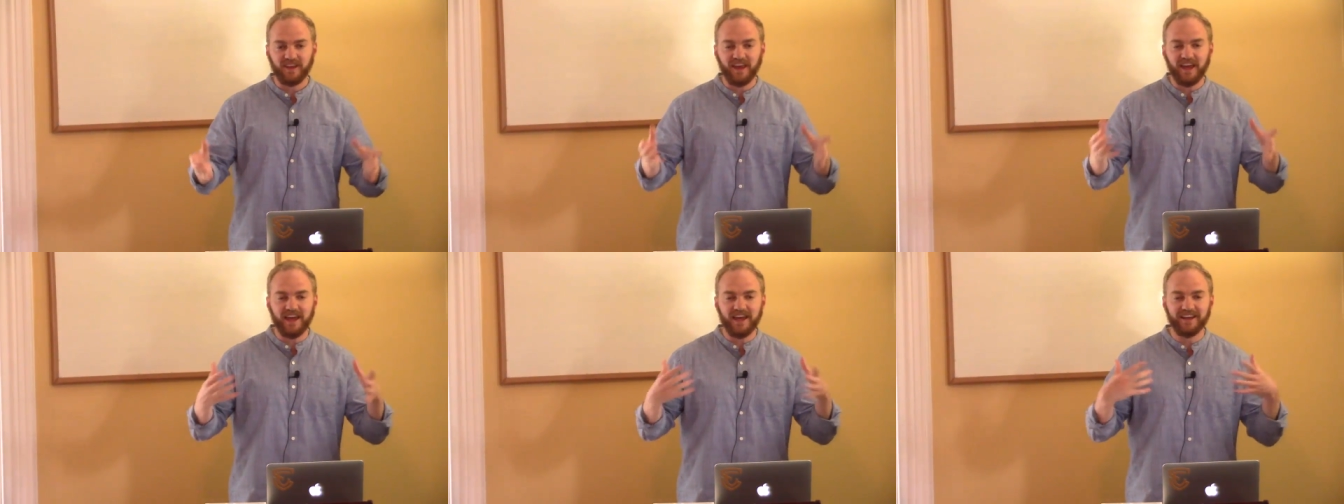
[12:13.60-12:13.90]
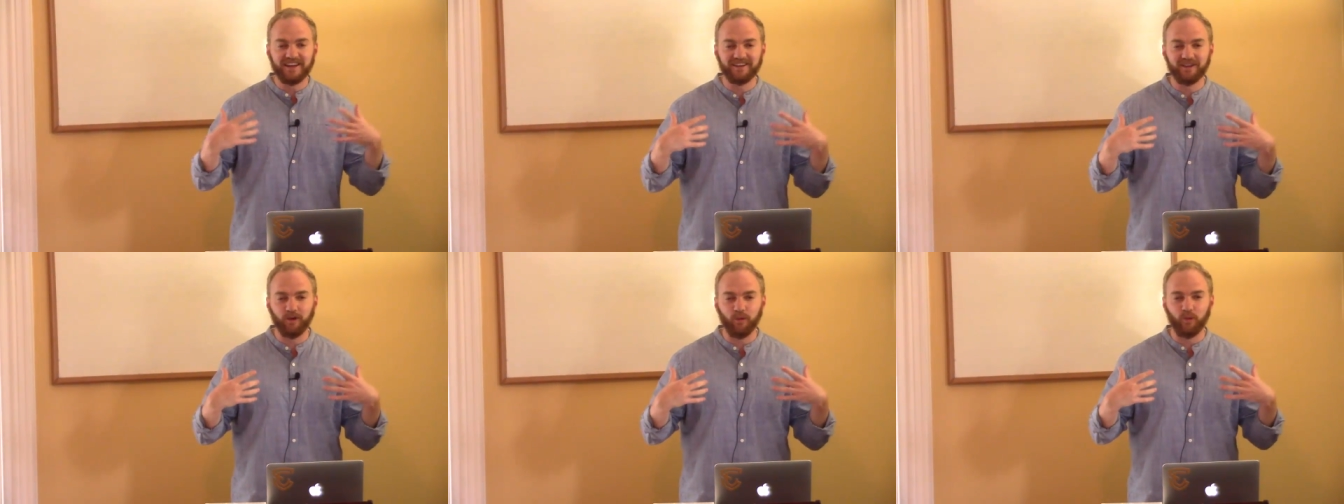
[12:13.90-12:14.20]

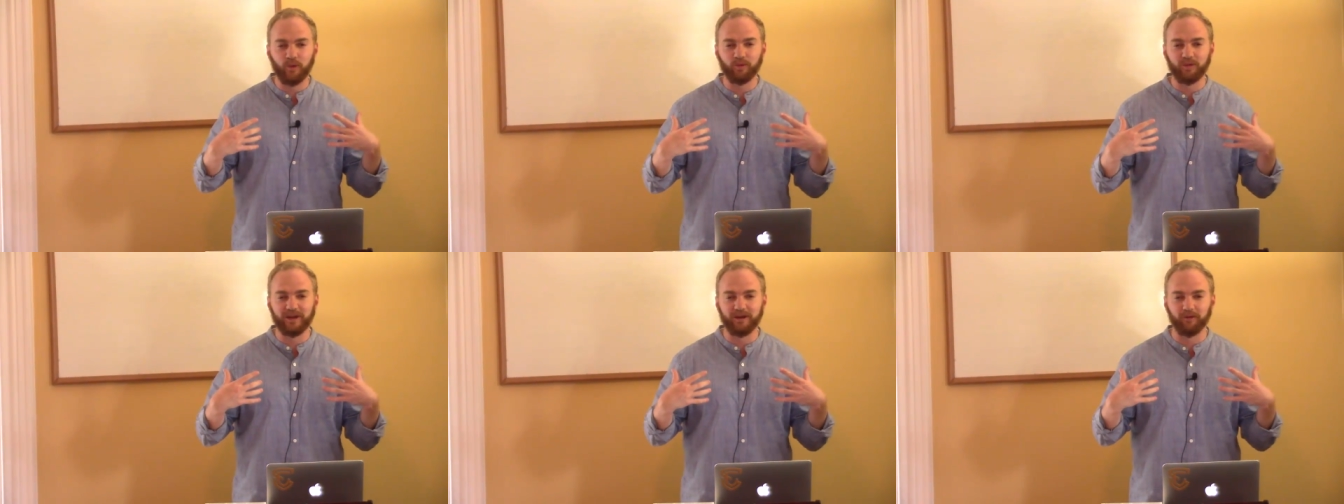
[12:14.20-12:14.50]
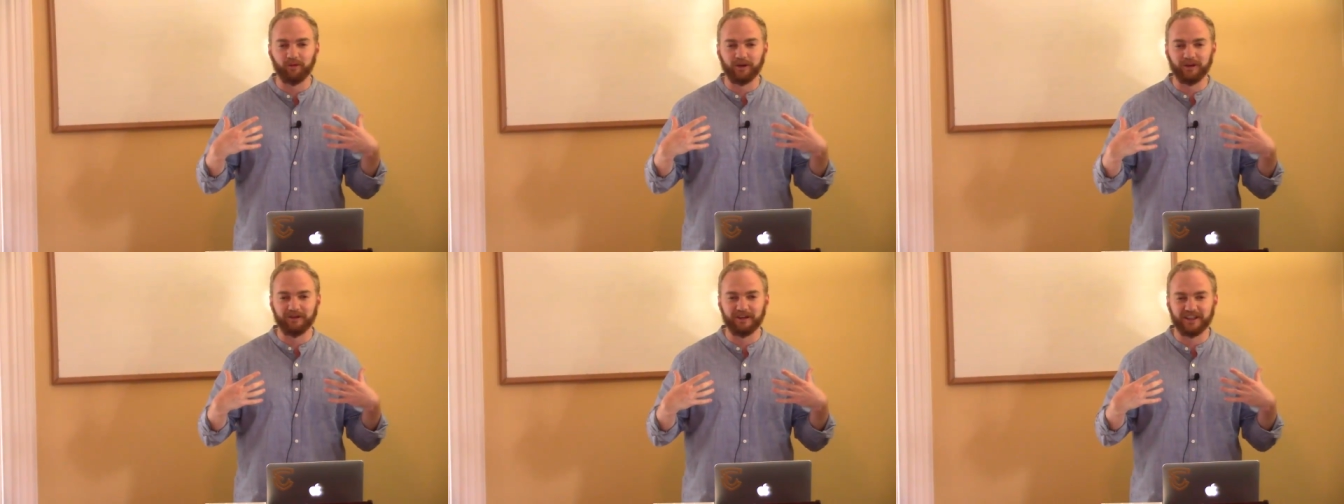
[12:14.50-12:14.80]
And when we,
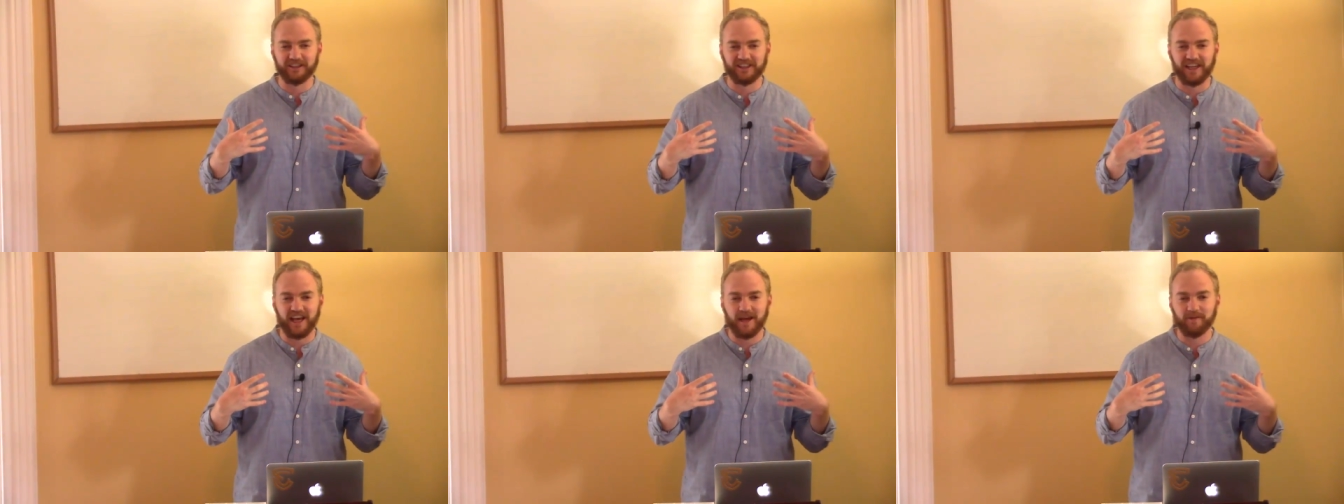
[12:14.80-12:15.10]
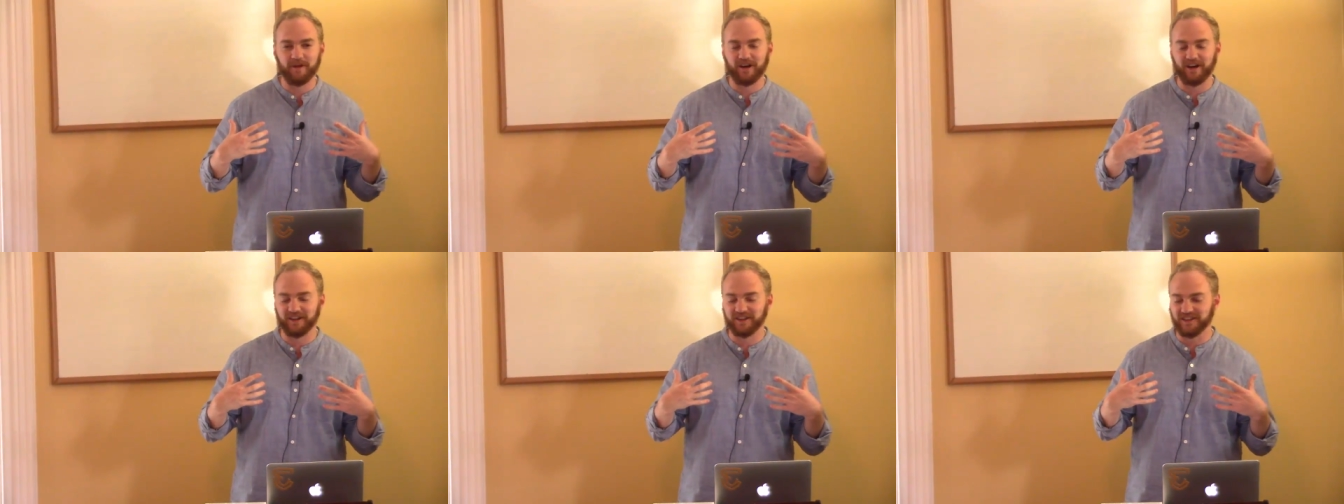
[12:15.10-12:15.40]
when we
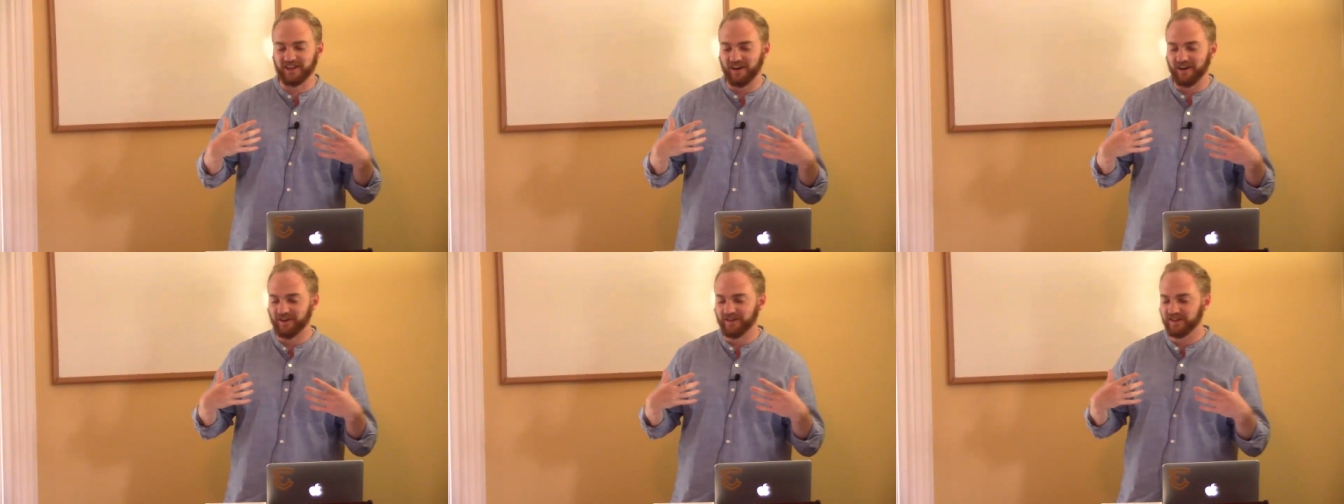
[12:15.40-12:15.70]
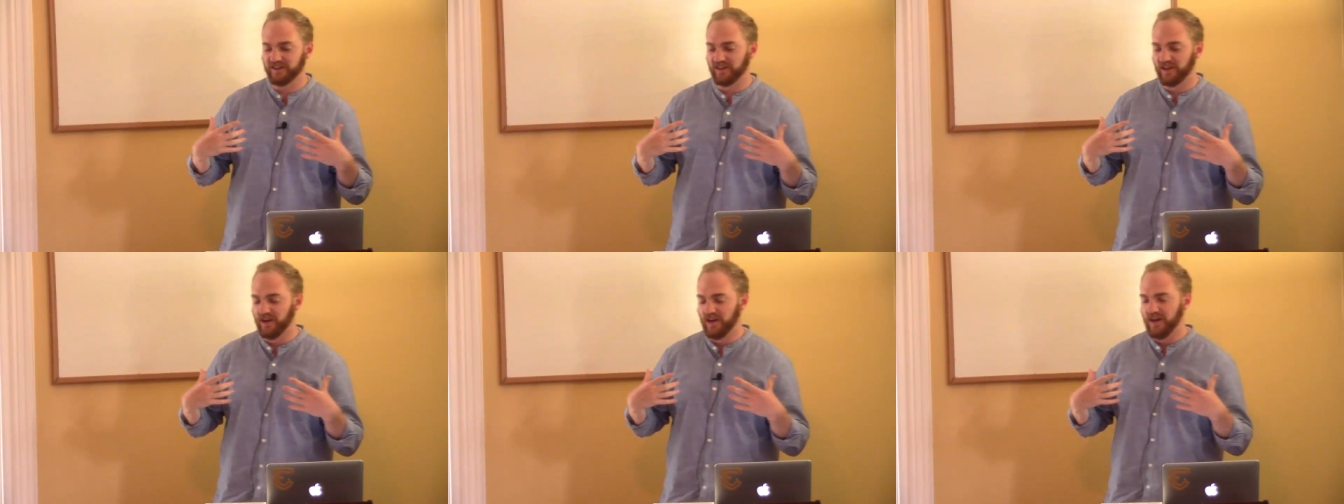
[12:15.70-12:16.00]
examine
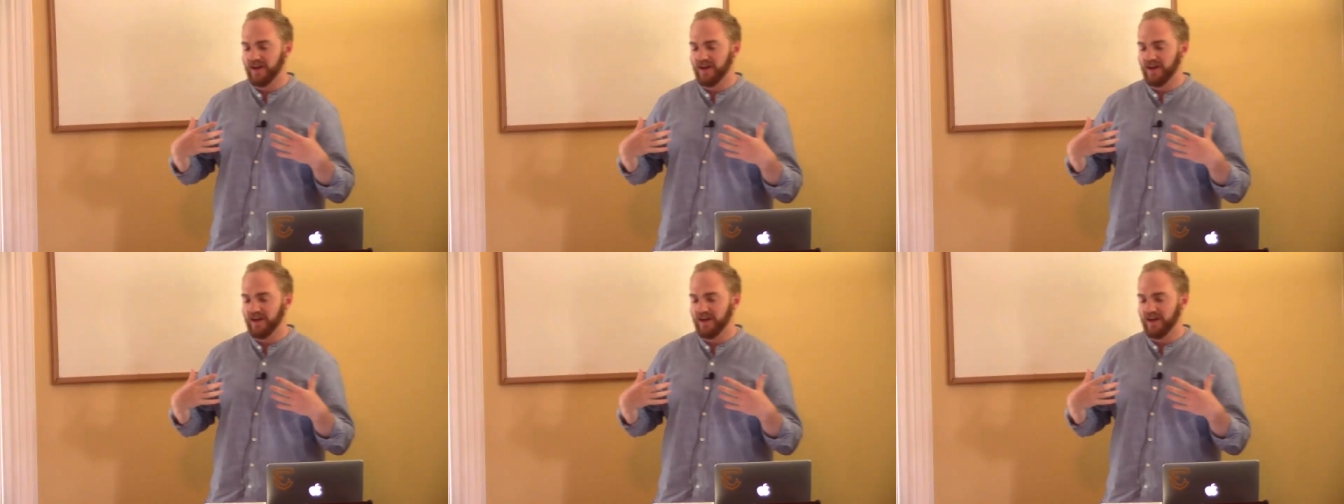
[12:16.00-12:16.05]
ourselves,